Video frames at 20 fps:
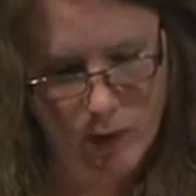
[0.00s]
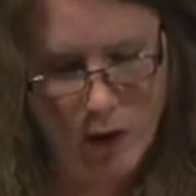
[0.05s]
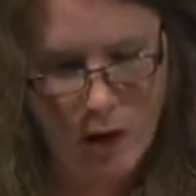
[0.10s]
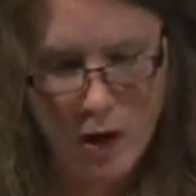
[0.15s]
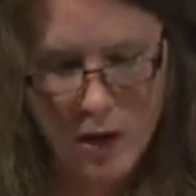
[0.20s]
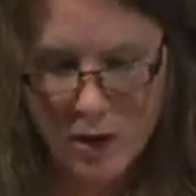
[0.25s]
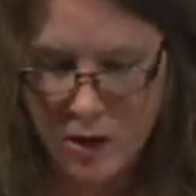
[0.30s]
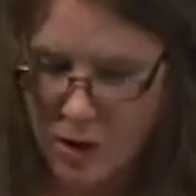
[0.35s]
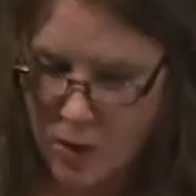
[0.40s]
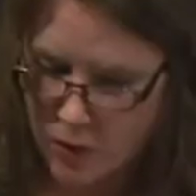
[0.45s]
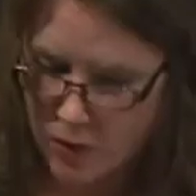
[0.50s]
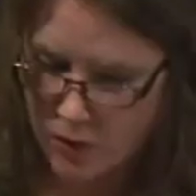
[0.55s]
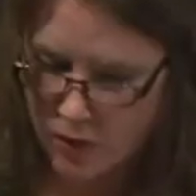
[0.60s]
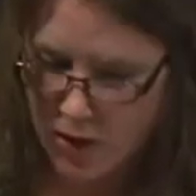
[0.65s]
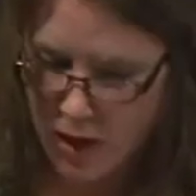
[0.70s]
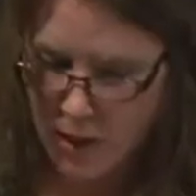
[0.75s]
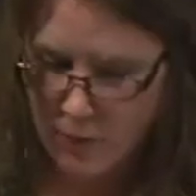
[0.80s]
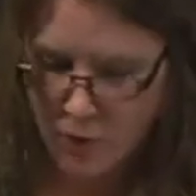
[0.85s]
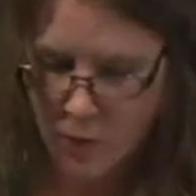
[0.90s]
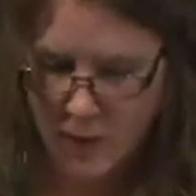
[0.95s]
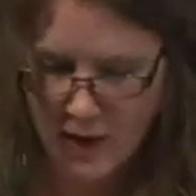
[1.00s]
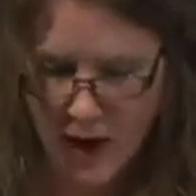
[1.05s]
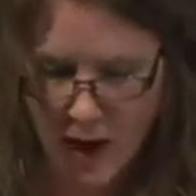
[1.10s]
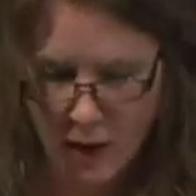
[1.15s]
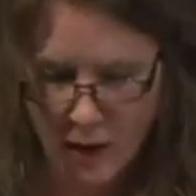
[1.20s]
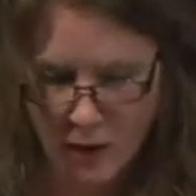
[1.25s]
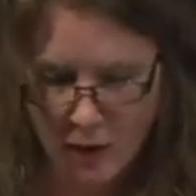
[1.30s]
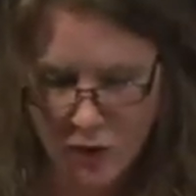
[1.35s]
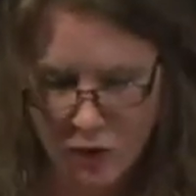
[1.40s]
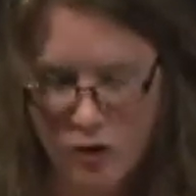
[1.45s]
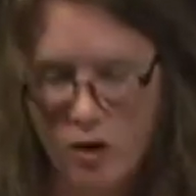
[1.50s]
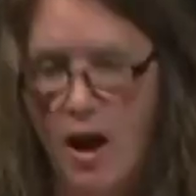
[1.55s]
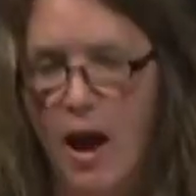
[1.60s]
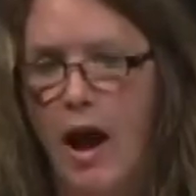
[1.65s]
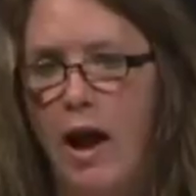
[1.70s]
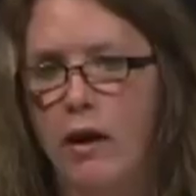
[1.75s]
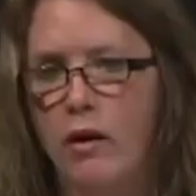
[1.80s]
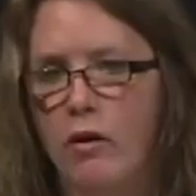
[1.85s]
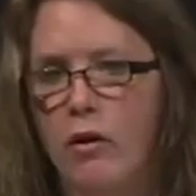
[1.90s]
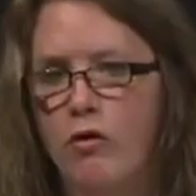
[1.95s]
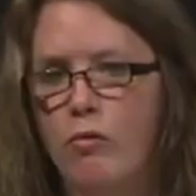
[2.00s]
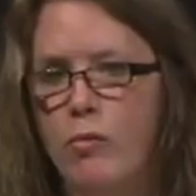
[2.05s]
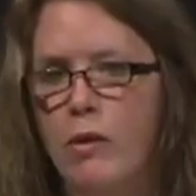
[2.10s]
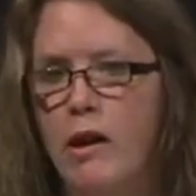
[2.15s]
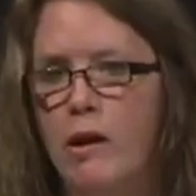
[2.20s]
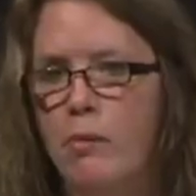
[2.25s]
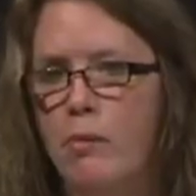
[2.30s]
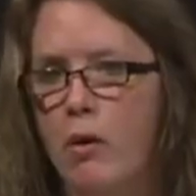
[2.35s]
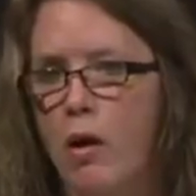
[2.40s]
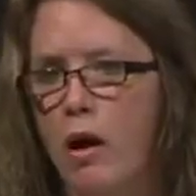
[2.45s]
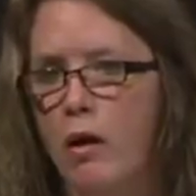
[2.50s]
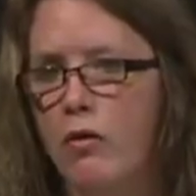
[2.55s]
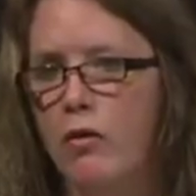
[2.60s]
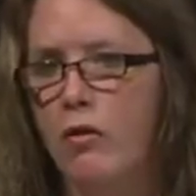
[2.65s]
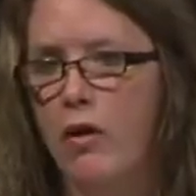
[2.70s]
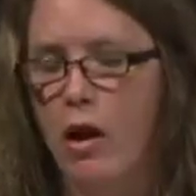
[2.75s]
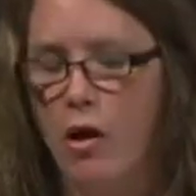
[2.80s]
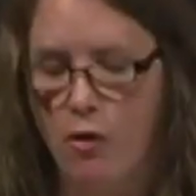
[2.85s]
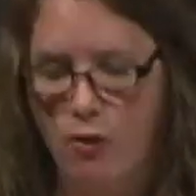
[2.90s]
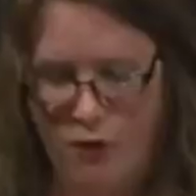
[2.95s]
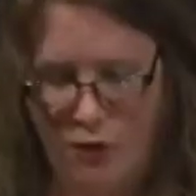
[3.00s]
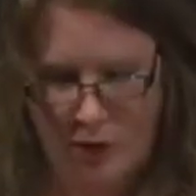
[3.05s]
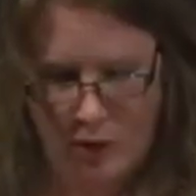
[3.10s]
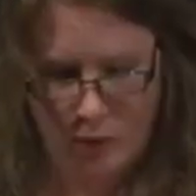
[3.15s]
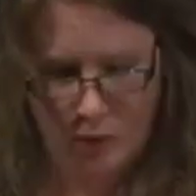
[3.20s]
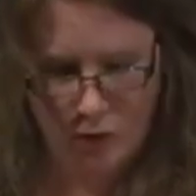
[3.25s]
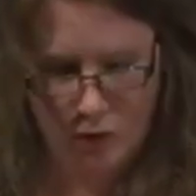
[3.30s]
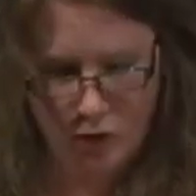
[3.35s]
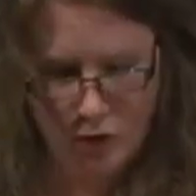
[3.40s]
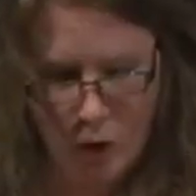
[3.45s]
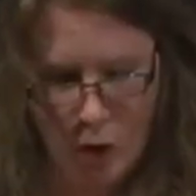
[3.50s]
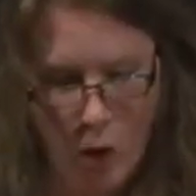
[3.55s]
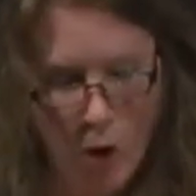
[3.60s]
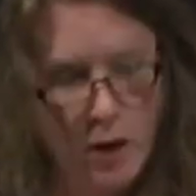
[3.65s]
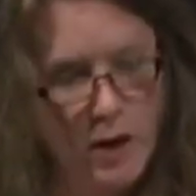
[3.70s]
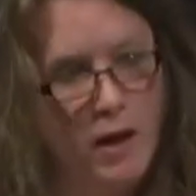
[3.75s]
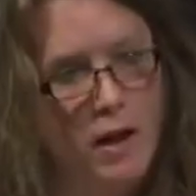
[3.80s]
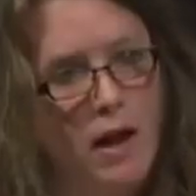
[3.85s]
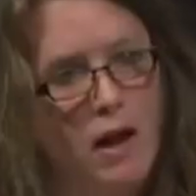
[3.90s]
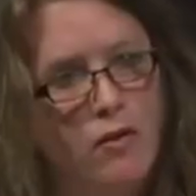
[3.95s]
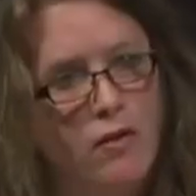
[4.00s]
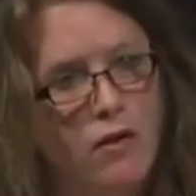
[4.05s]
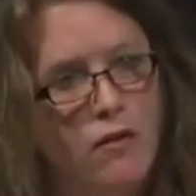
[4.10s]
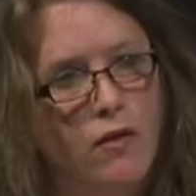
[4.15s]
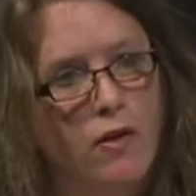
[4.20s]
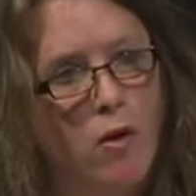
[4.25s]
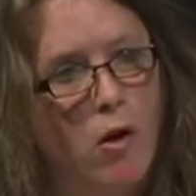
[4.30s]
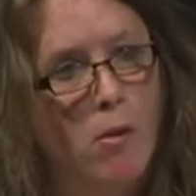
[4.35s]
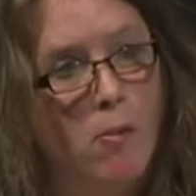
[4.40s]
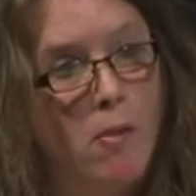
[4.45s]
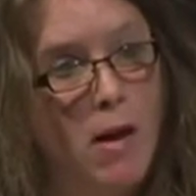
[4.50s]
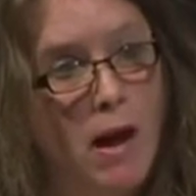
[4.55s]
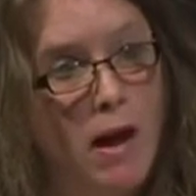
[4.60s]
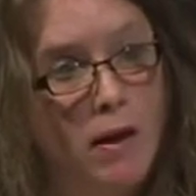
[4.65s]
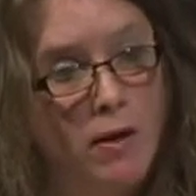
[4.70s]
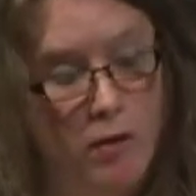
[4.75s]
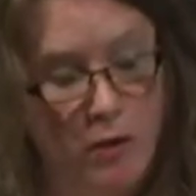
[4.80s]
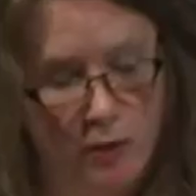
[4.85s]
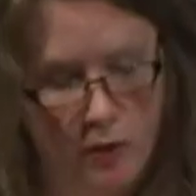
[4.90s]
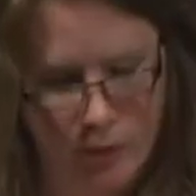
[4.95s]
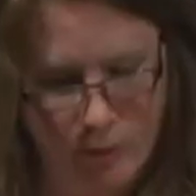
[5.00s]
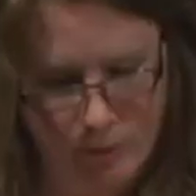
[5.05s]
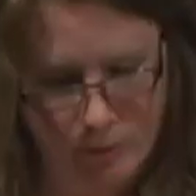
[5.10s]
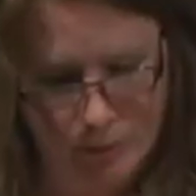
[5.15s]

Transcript: No escape from the endless chatter of people on cell phones, talking as if it all mattered.